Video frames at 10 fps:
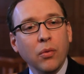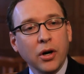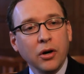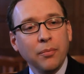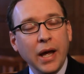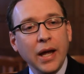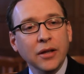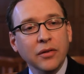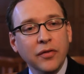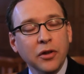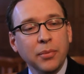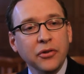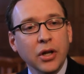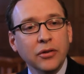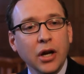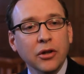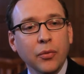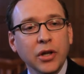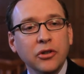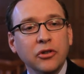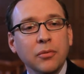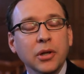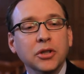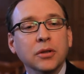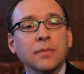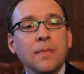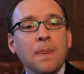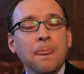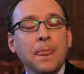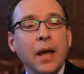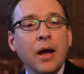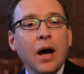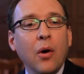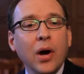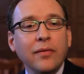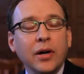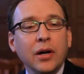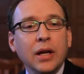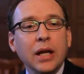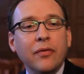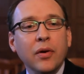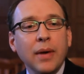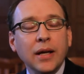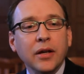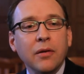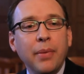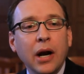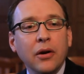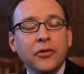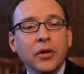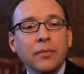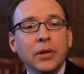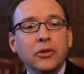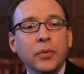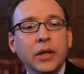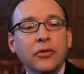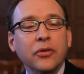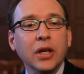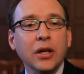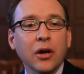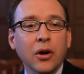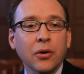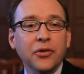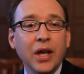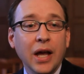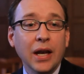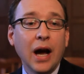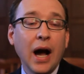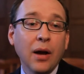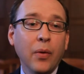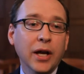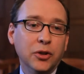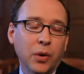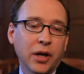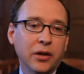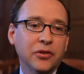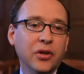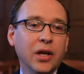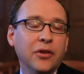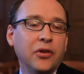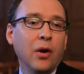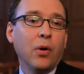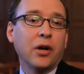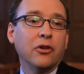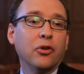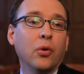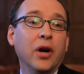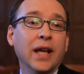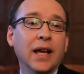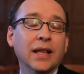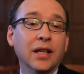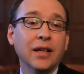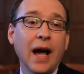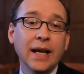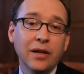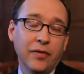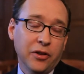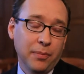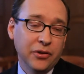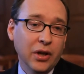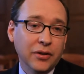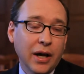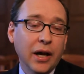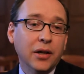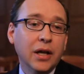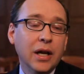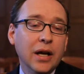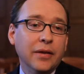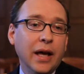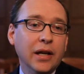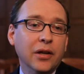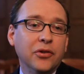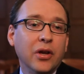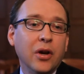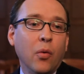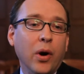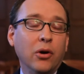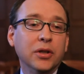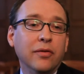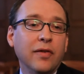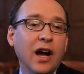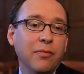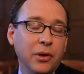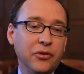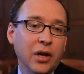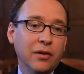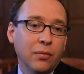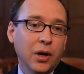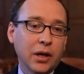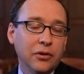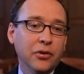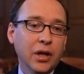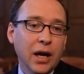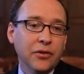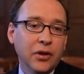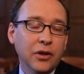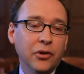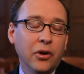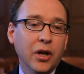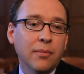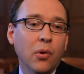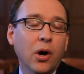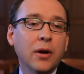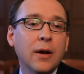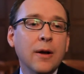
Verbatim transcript: worker pay at the fifth percentile of the wage distribution. However, if we make the comparison between CEOs and high wage workers, say workers who are earning at the 95th percentile, that is where only 5% of workers in the United States are earning more,